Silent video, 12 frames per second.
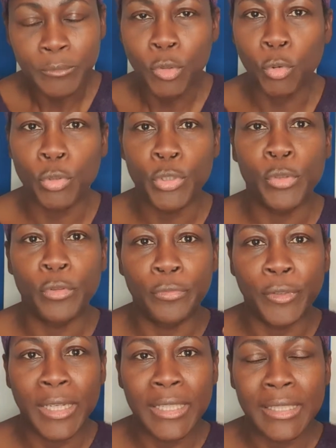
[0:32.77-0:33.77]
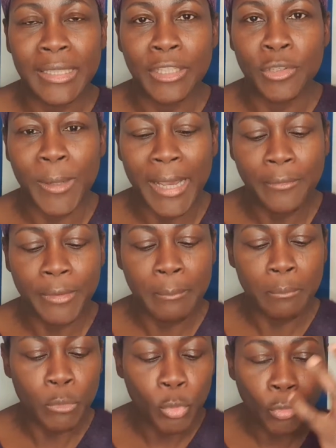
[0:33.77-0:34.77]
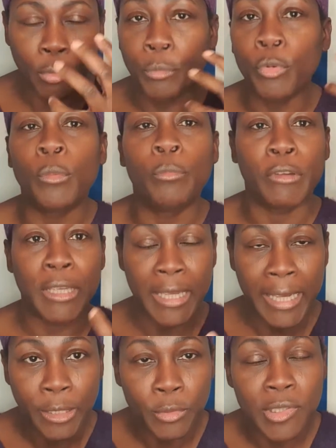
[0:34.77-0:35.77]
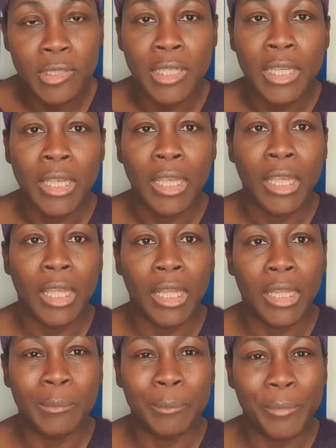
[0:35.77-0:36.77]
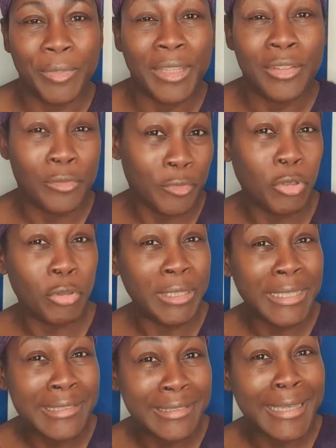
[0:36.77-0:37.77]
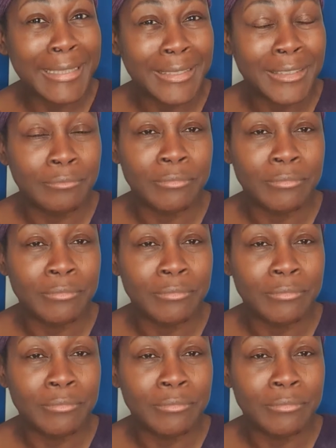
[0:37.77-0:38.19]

or you're finding that you're having more and more breakouts, then you've got oily skin.